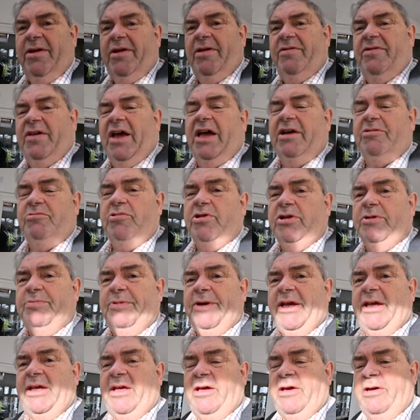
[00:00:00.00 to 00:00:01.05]
that will
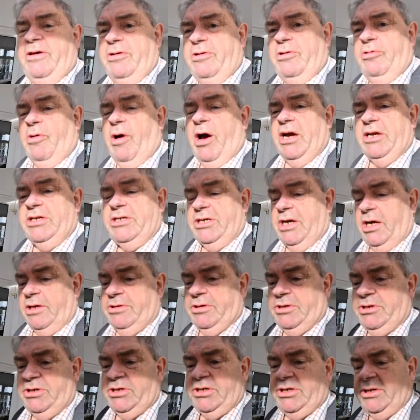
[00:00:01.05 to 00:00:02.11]
be quite a
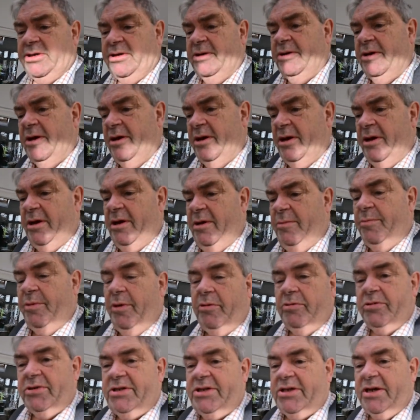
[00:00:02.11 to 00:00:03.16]
challenge,
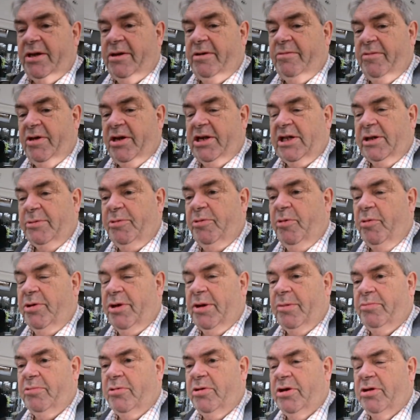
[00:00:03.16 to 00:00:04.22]
but it'll be one
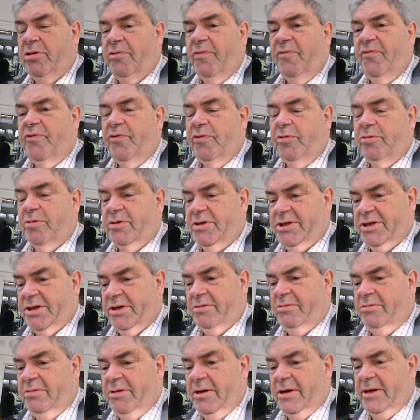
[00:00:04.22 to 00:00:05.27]
I'm going to look forward
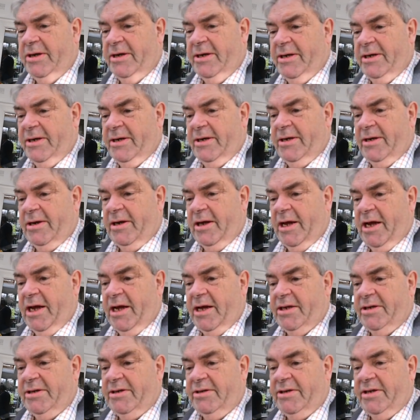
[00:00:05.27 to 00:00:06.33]
to.
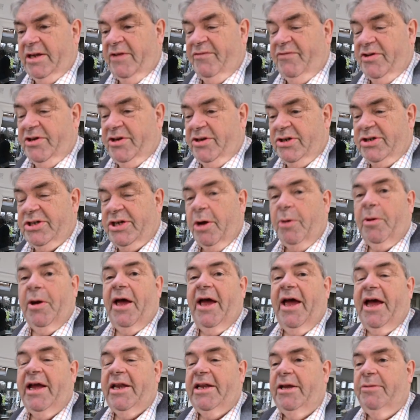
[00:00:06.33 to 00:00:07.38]
And if it does go
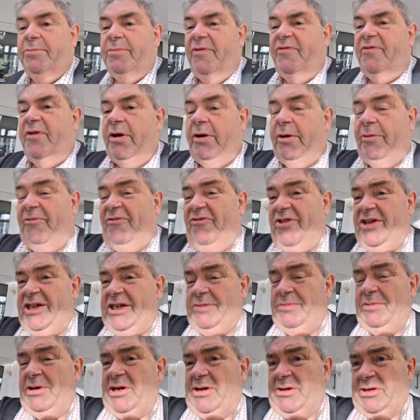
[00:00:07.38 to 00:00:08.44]
ahead, it'd be very
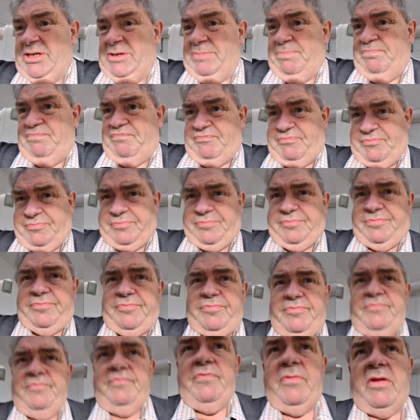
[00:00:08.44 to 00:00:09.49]
fitting, because
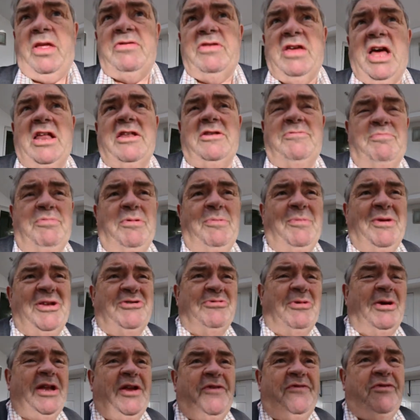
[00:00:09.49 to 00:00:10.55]
that'd be my
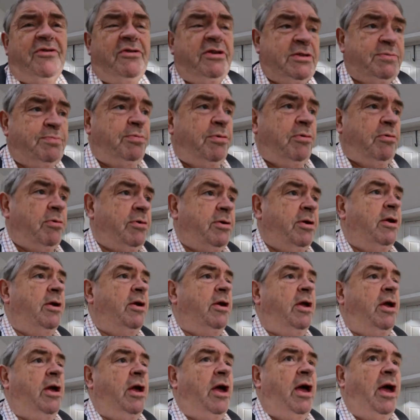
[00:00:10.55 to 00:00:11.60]
21st book,
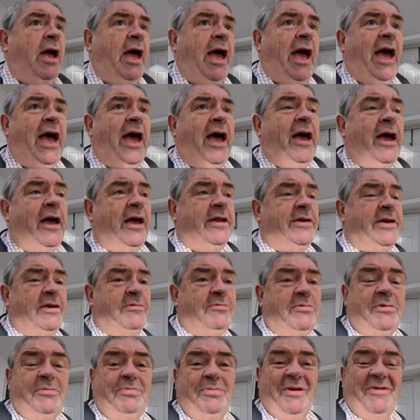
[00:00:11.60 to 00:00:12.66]
and it
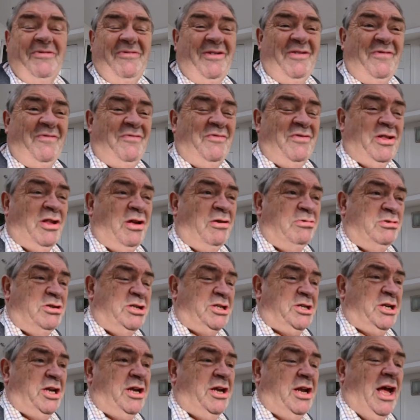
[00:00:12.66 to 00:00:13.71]
would be with
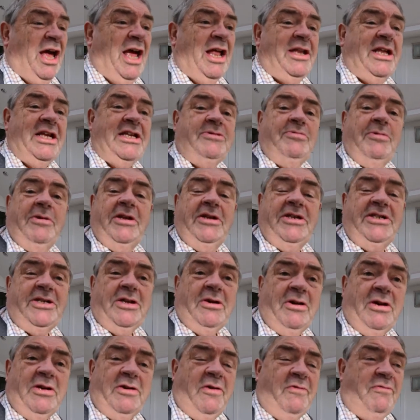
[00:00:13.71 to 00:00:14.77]
Veloci, and that's when I
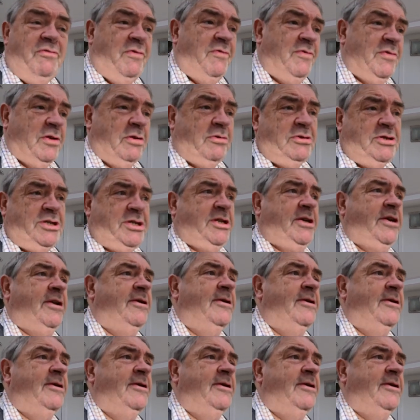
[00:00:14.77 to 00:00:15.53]
started off with Veloci